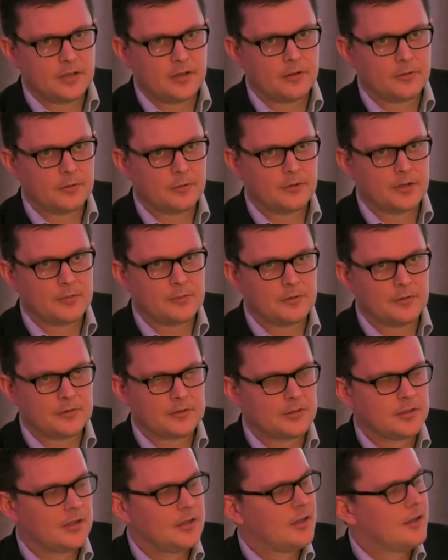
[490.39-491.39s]
her
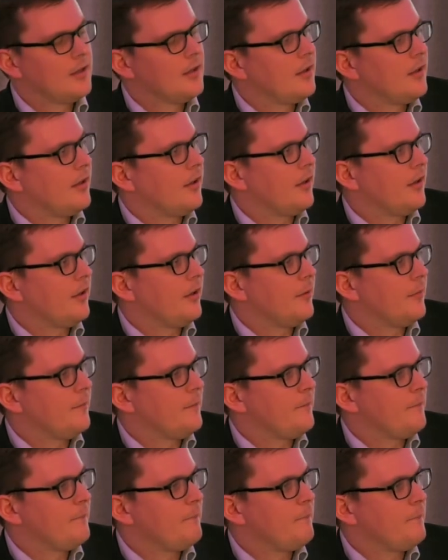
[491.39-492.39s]
agreement.
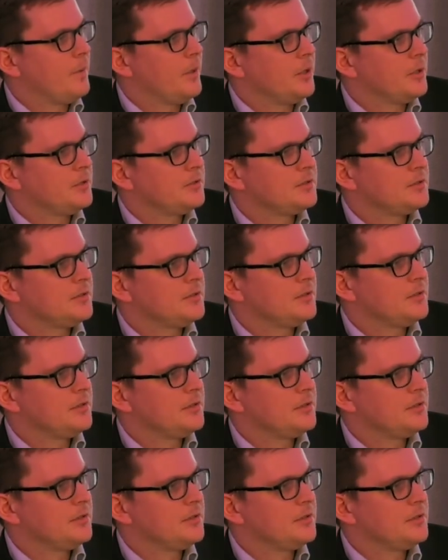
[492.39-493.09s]
But